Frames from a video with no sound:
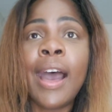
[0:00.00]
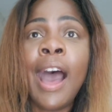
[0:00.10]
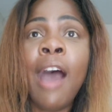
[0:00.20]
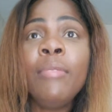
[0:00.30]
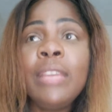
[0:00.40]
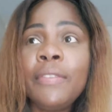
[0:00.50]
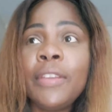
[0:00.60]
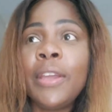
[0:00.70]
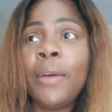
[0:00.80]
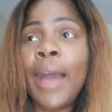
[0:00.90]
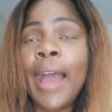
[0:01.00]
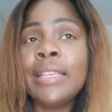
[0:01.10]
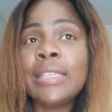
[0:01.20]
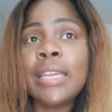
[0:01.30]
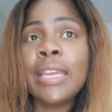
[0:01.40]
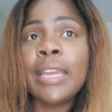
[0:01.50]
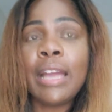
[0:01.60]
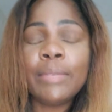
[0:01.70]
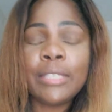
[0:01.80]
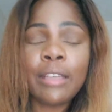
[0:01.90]
I don't even know, honestly. And
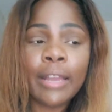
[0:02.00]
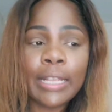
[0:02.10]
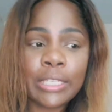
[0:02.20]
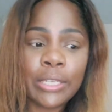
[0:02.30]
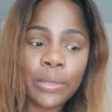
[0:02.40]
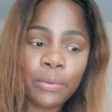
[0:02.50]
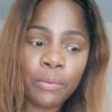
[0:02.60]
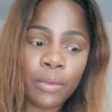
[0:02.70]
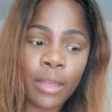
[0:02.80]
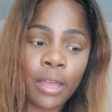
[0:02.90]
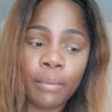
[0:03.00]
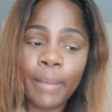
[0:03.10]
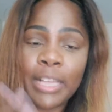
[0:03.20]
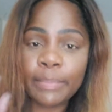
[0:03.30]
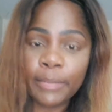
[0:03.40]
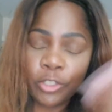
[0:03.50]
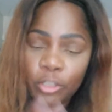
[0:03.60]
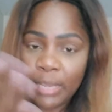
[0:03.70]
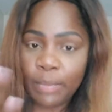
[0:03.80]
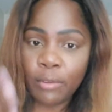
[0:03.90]
I was talking to my
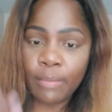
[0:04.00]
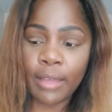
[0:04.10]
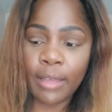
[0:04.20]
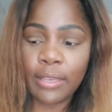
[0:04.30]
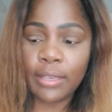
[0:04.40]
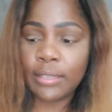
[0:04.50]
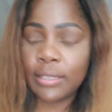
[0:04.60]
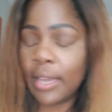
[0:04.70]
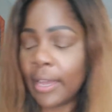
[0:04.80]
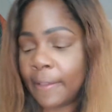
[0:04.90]
spiritual people about this.